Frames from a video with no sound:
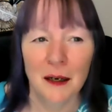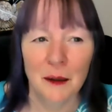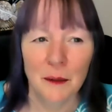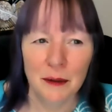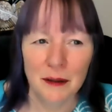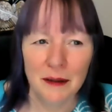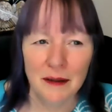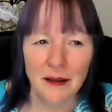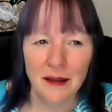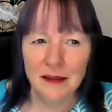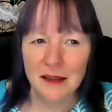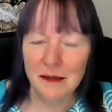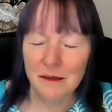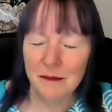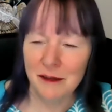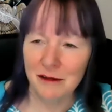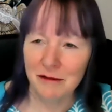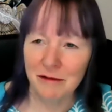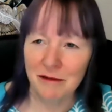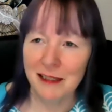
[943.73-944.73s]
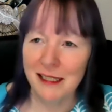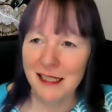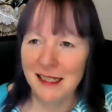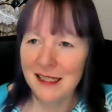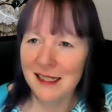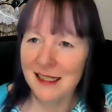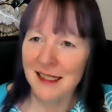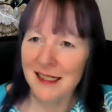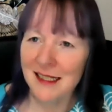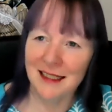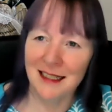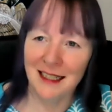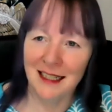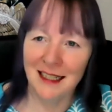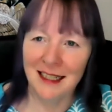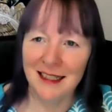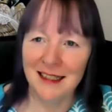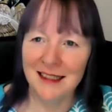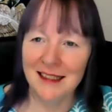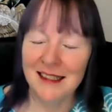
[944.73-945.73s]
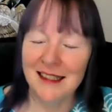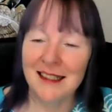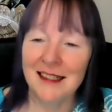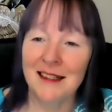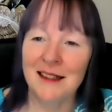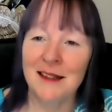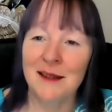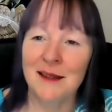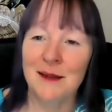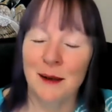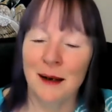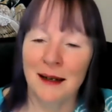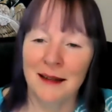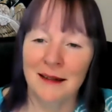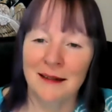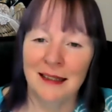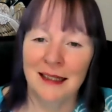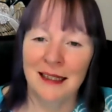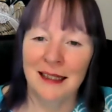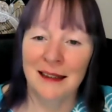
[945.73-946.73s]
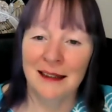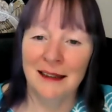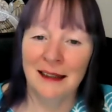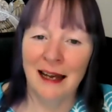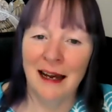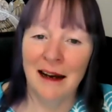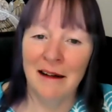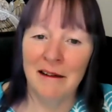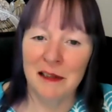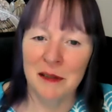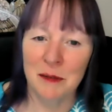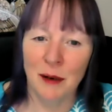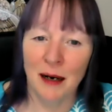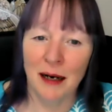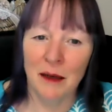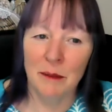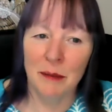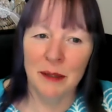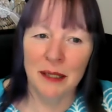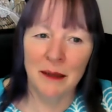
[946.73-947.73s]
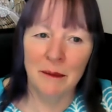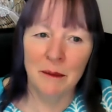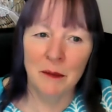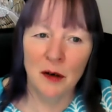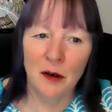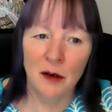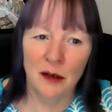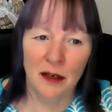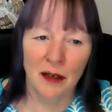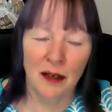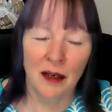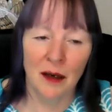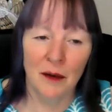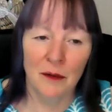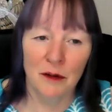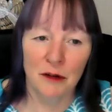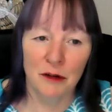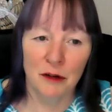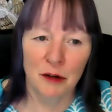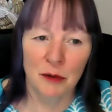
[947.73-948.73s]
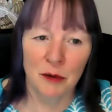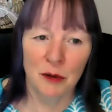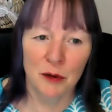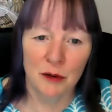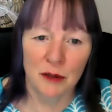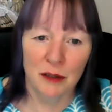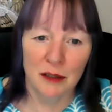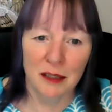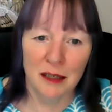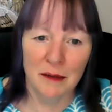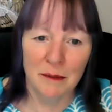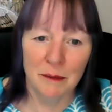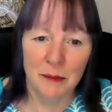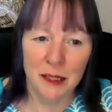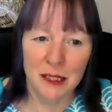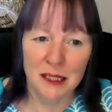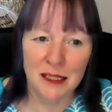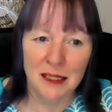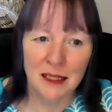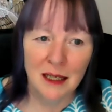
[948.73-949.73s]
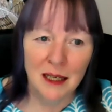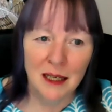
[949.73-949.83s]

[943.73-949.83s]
We've got some 3s, 9s as well in there as well, but I'm not going to go through all the numbers.